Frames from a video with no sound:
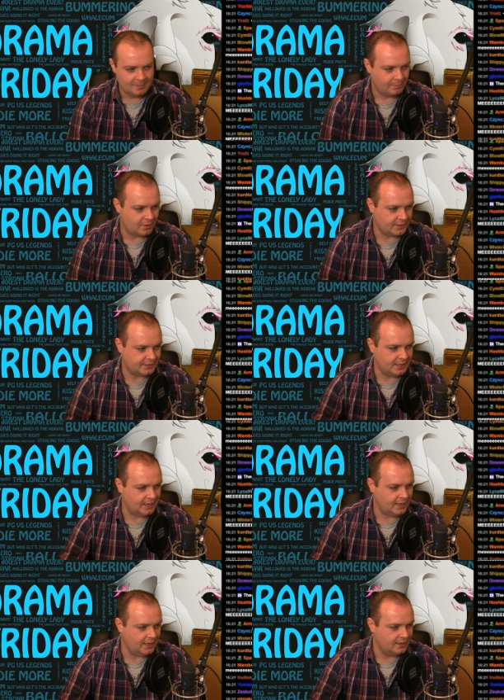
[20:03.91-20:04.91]

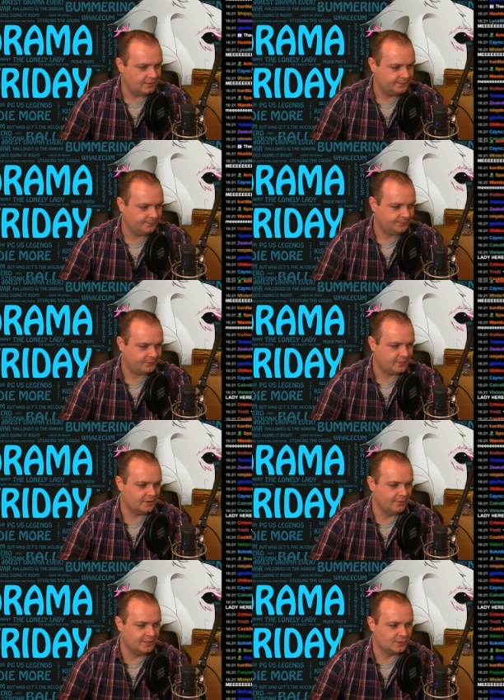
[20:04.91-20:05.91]
Protty,
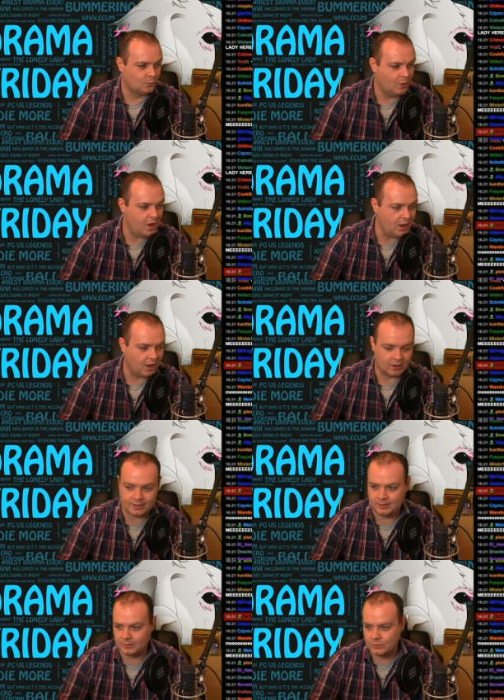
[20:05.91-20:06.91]
is a warlock.
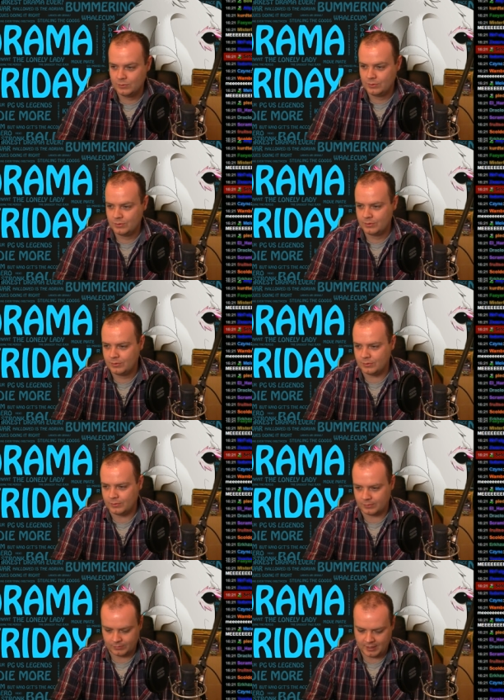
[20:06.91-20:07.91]

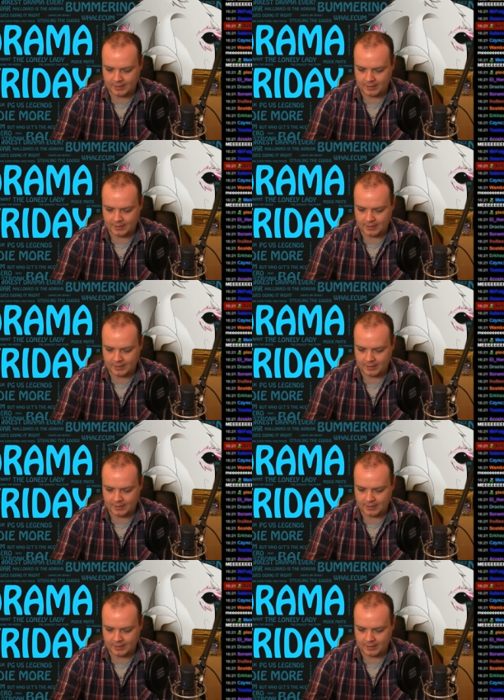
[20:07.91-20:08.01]
Ooh, okay.